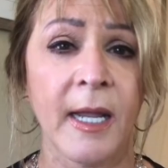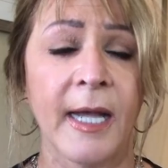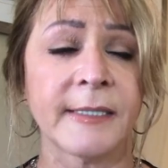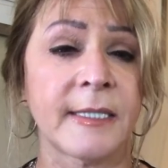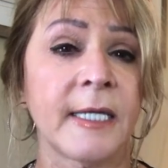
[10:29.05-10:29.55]

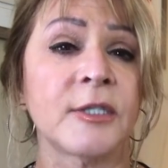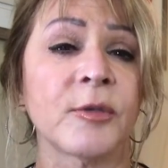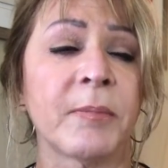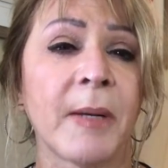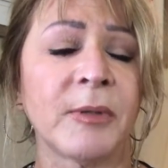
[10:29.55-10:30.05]
As things are
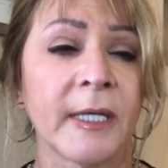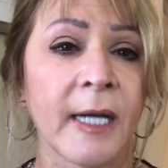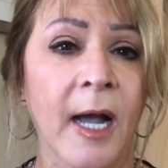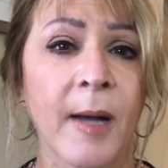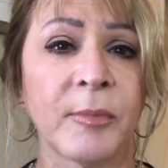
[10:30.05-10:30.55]

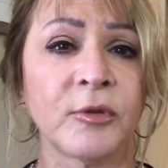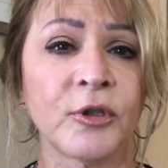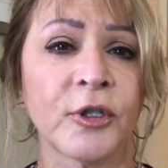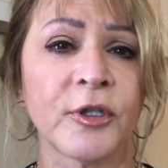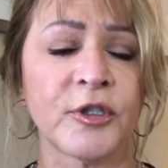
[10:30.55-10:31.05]
bubbling up,
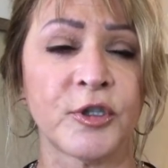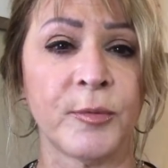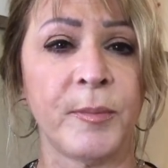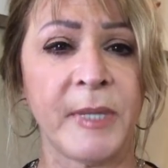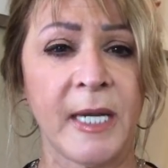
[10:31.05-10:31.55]
learn to
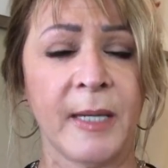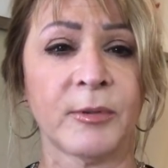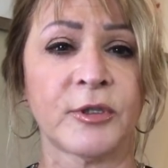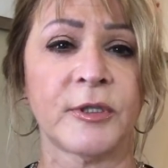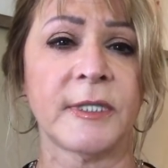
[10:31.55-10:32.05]
be
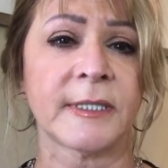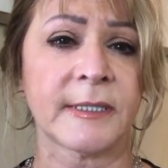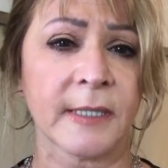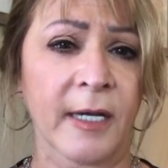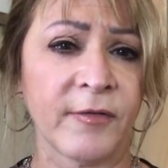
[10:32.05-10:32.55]
able to
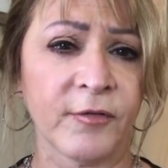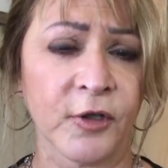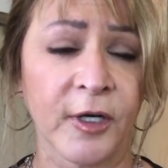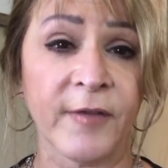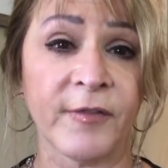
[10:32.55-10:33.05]

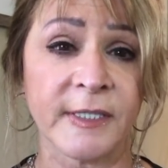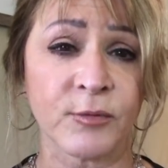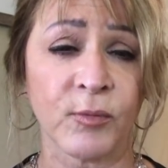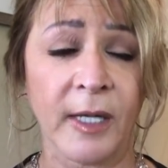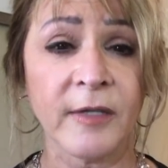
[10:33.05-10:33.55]
decipher if
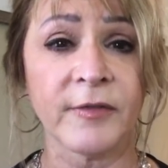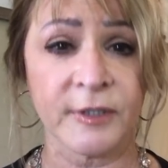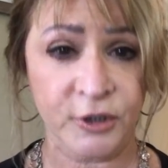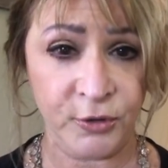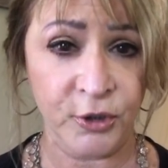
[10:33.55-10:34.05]
it's
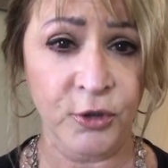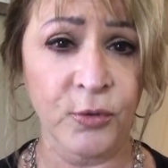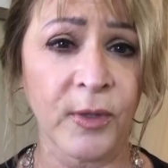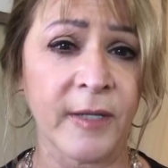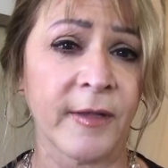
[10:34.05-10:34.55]
relevant to
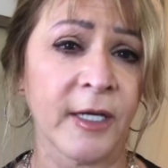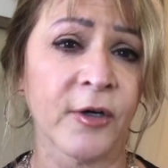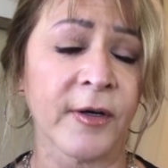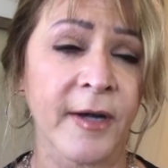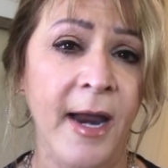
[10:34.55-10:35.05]
you in the
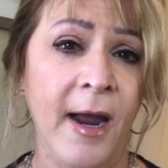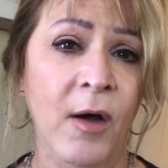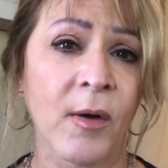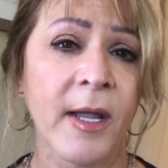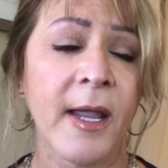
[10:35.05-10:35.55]
here and
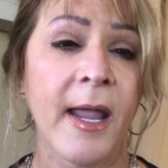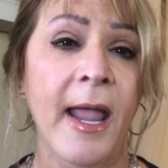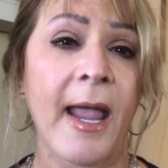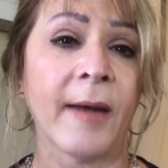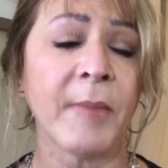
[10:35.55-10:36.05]
now.
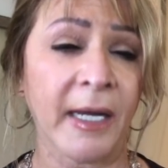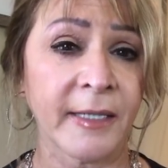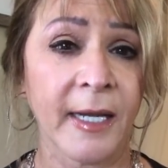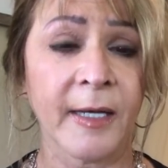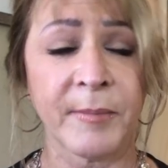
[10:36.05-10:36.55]
And
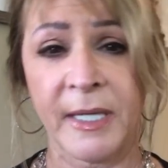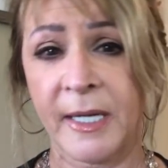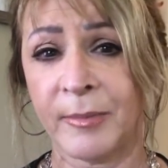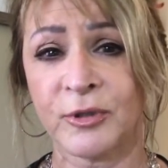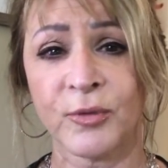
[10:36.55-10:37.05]
again, being
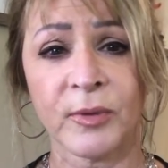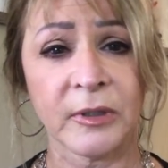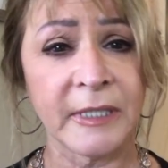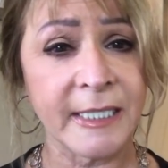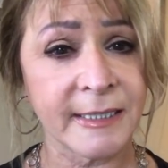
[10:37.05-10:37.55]
able to
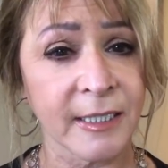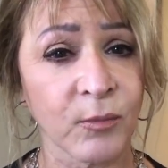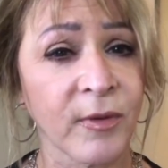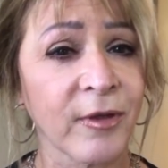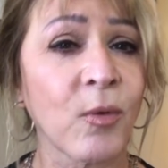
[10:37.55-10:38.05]
release it
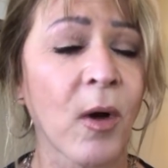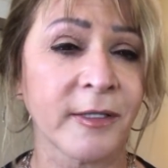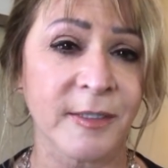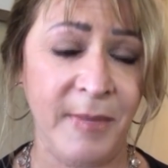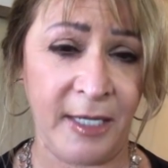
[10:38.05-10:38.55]
with the
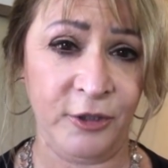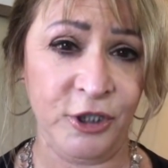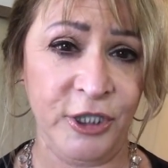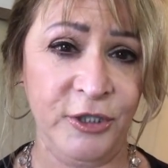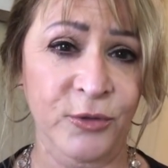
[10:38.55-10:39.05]
quantum
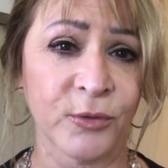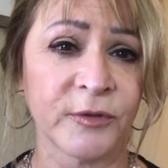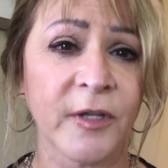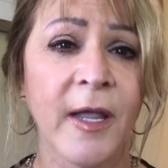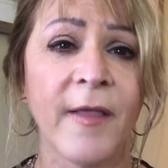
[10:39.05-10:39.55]
energy
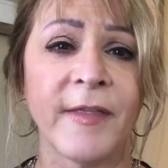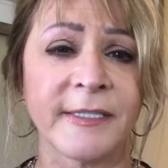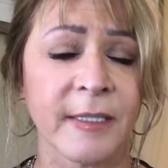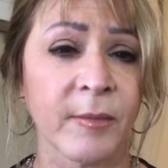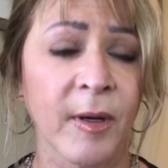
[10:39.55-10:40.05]
tools.
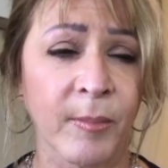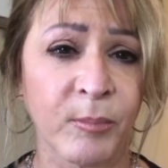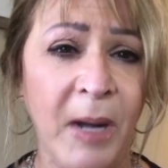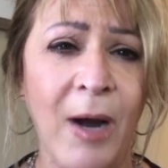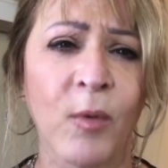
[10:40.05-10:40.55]
That's a, a
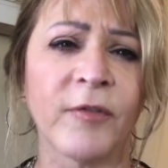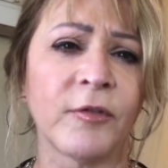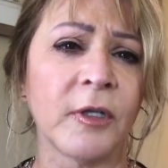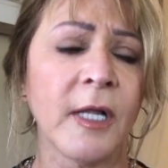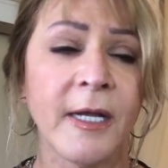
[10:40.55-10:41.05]

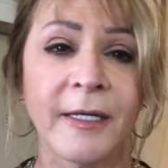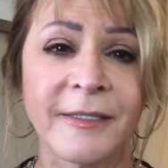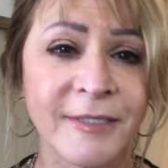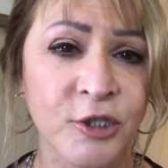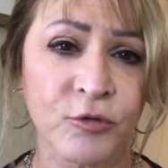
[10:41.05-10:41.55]
powerful,
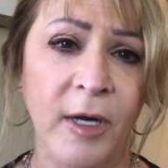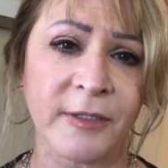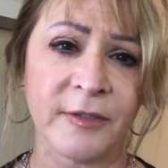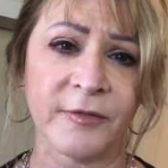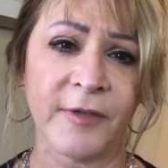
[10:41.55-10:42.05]

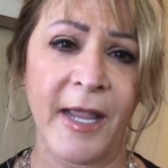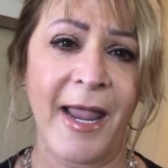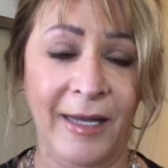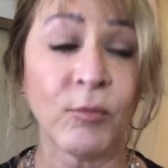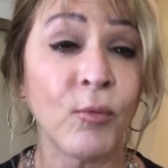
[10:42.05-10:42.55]
constructive,
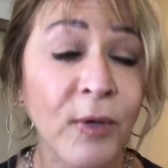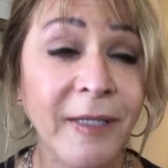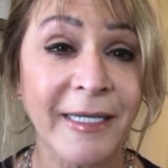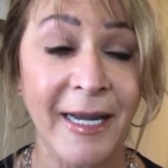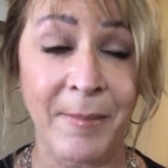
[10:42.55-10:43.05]
and
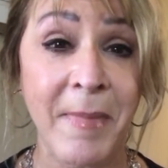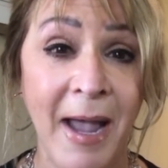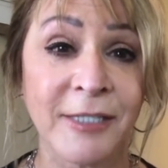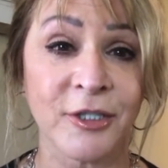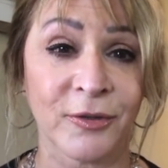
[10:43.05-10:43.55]
really a
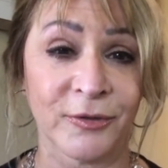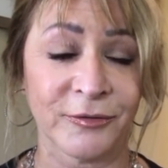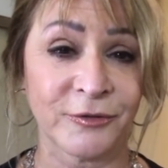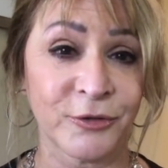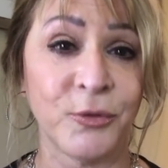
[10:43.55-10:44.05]

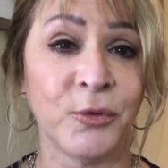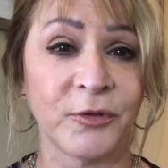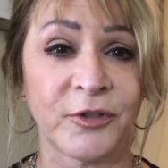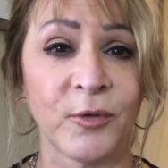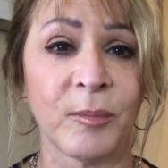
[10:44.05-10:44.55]
magical tool
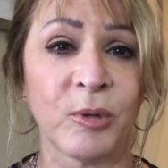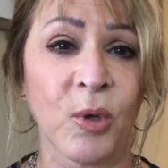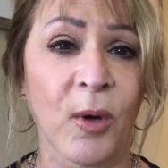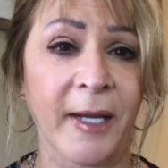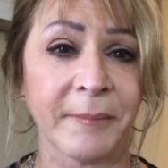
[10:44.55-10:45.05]
to
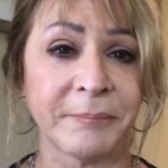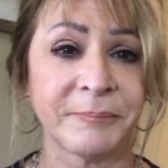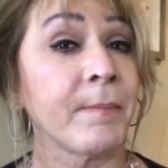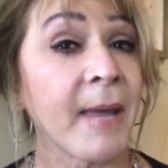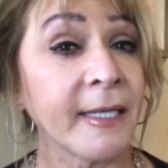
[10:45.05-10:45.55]
employ.
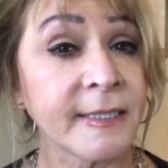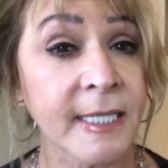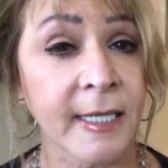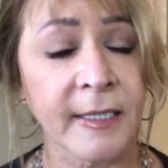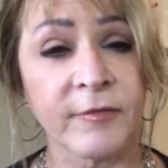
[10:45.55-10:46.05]

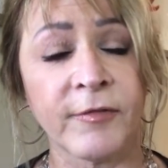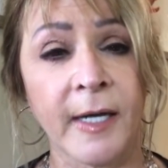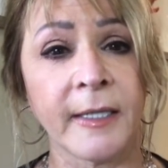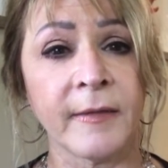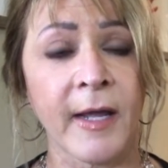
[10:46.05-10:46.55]
Meditate,
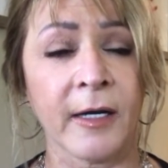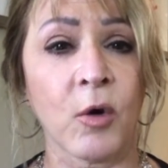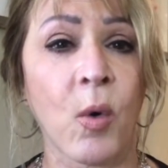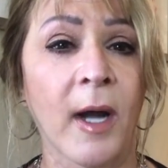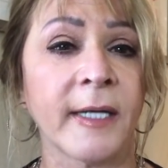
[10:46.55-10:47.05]
finding that
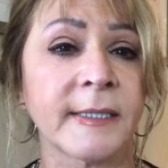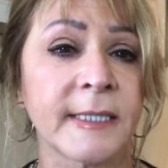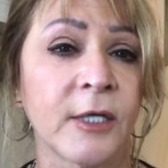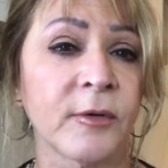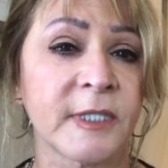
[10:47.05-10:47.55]
quiet,
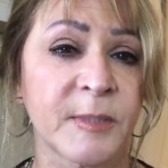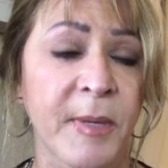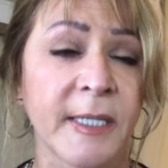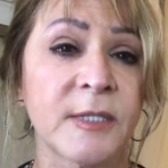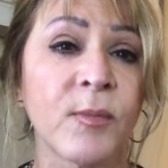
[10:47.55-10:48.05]
sacred
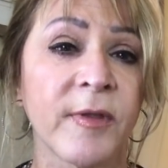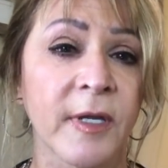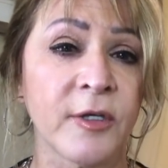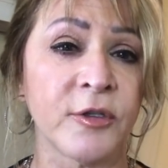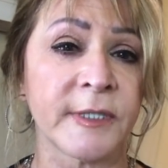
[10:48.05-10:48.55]
space
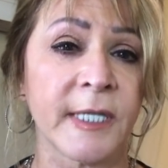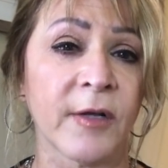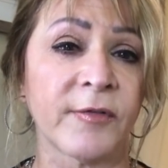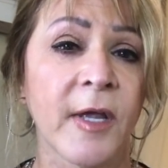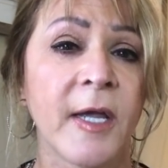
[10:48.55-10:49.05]
within
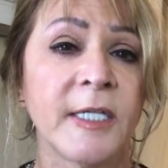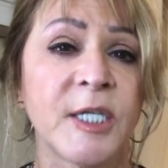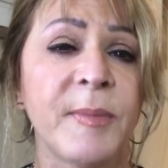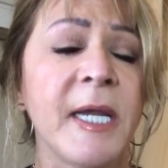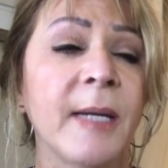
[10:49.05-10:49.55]
yourself
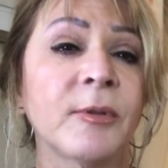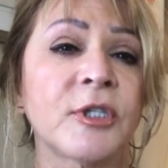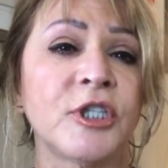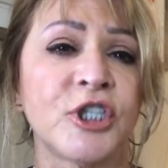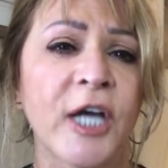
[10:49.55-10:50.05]
to be able
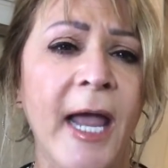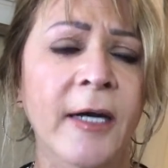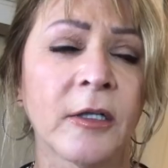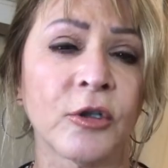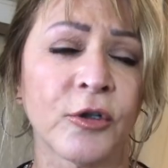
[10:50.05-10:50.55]
to
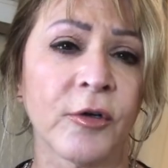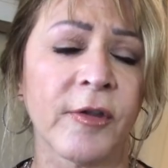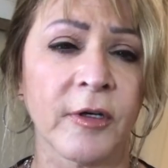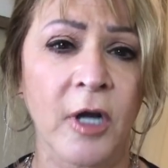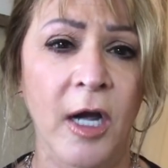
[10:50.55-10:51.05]
channel
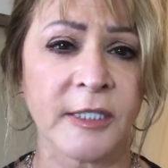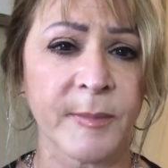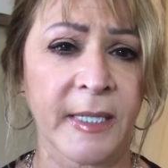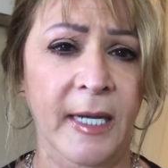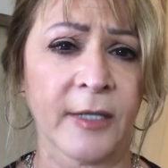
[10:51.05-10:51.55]
earth and
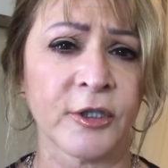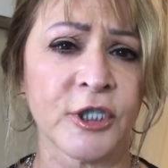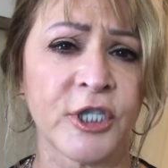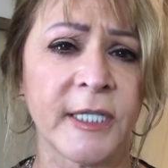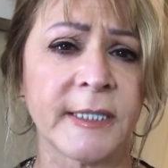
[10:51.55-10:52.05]
cosmic
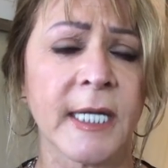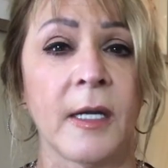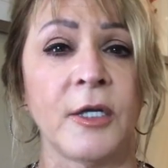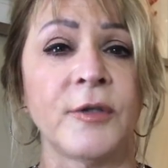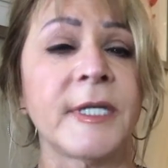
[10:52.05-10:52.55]
energies.
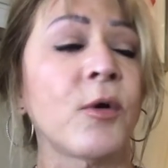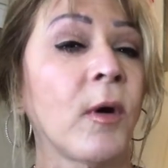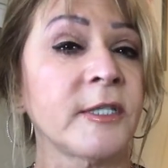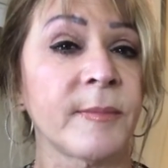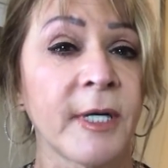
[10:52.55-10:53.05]
Using
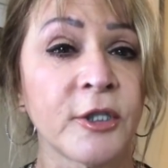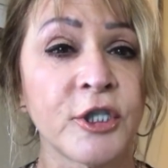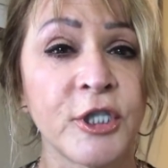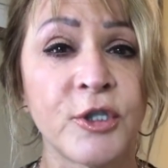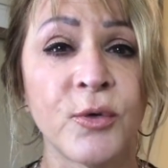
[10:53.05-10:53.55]
quantum
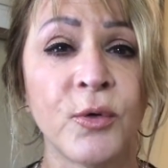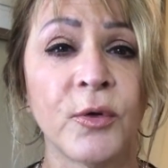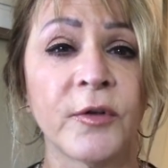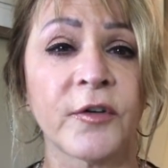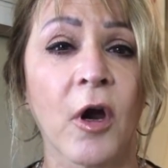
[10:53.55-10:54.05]
energy
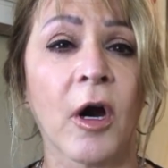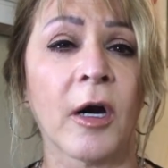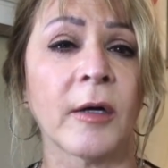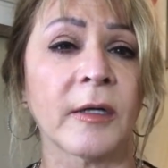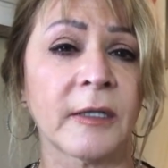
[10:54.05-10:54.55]
tools,
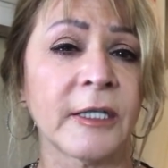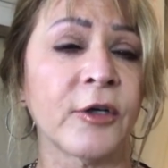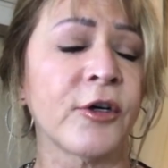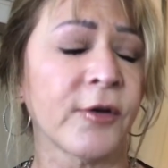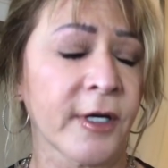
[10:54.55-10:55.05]
uh,
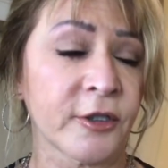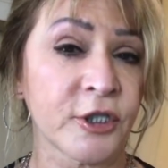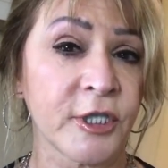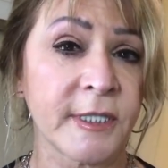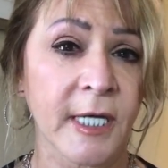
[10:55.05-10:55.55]
clear your
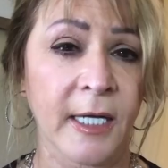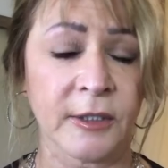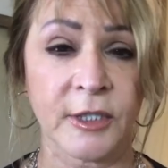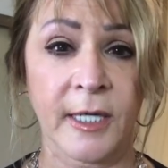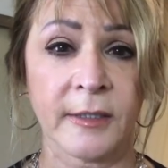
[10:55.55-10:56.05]
energy
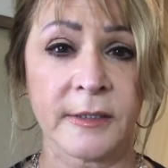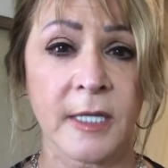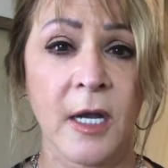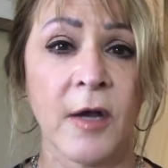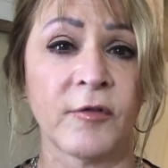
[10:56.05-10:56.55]
channels
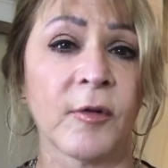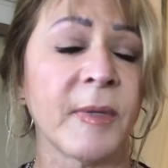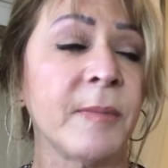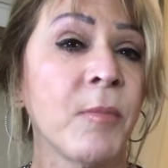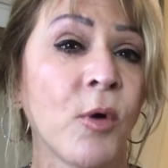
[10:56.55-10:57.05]
from
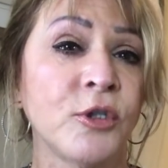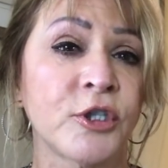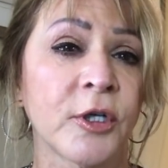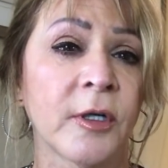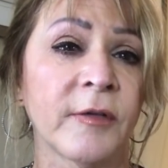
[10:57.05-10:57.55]

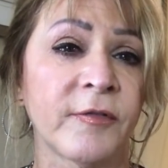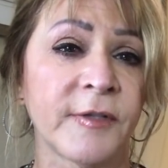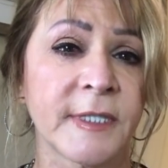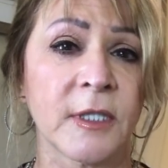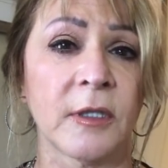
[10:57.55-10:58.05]
emotional,
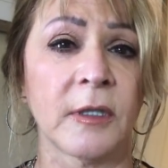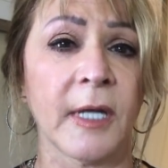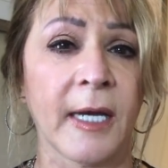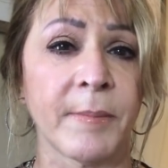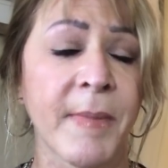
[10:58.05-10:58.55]
physical,
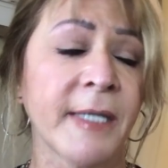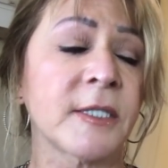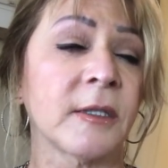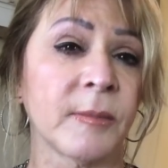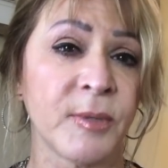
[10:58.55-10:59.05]
and
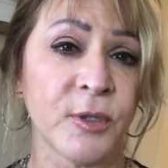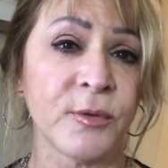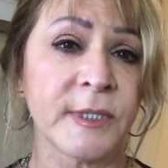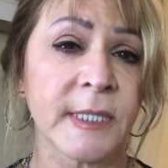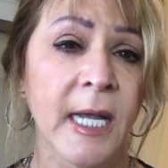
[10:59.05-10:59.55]
mental
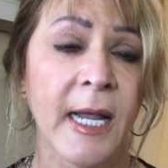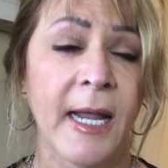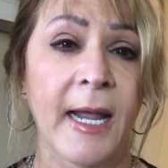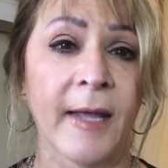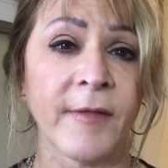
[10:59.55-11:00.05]
abuse,
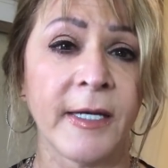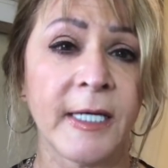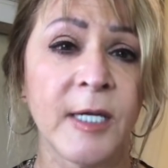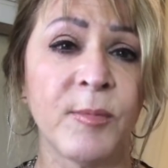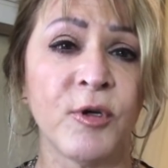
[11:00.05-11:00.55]
and they
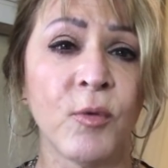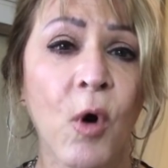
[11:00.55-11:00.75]
keep you